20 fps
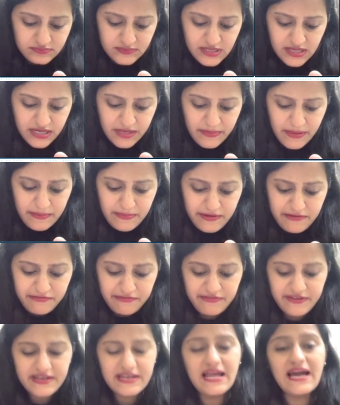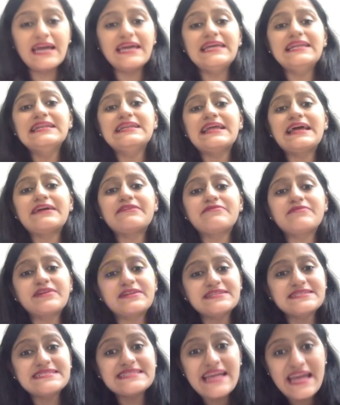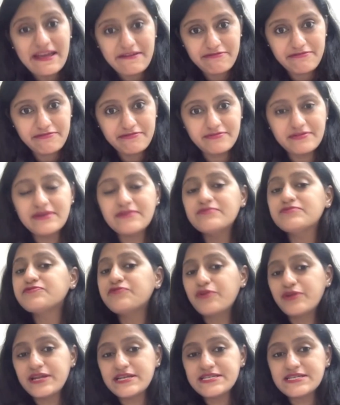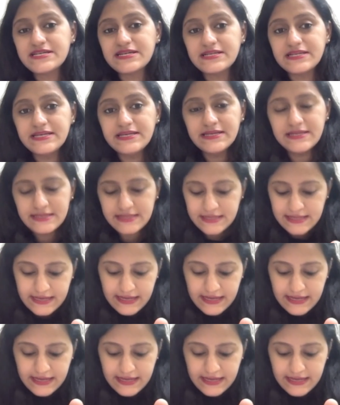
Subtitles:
Remember, phenyl is F phonetically.